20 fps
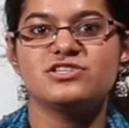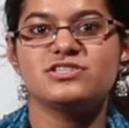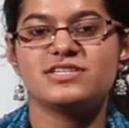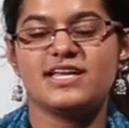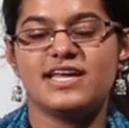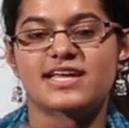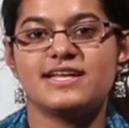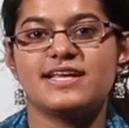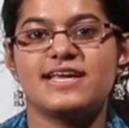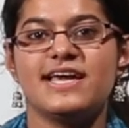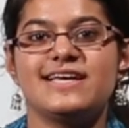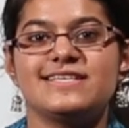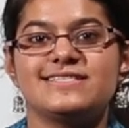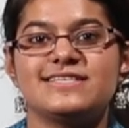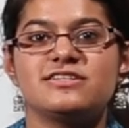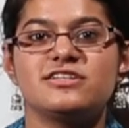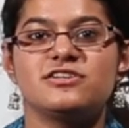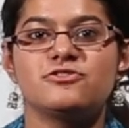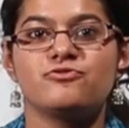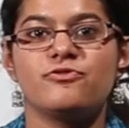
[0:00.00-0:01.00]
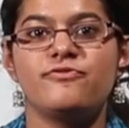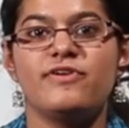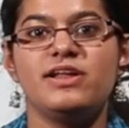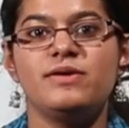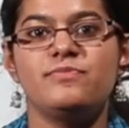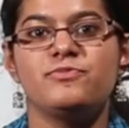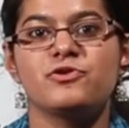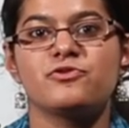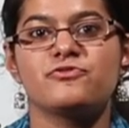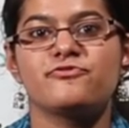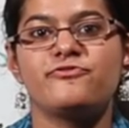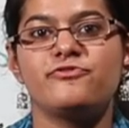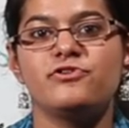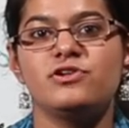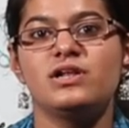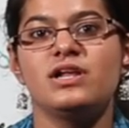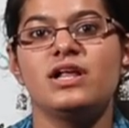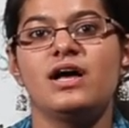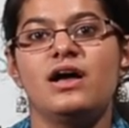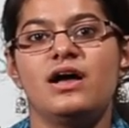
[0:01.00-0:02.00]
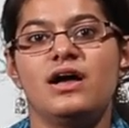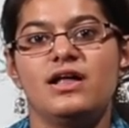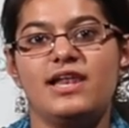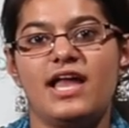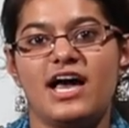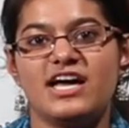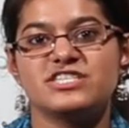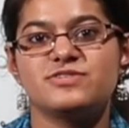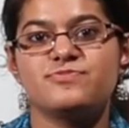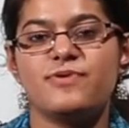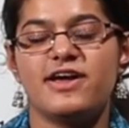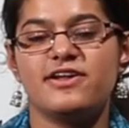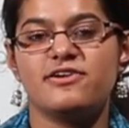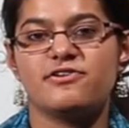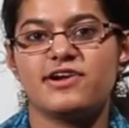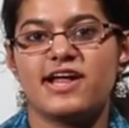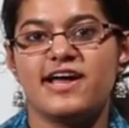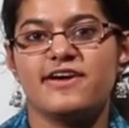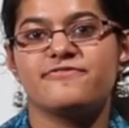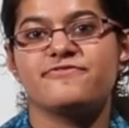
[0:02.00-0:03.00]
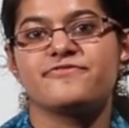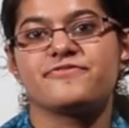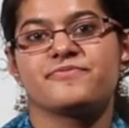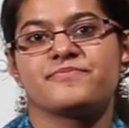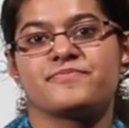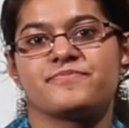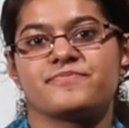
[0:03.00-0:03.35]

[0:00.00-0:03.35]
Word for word: just encase it into a very beautiful last paragraph.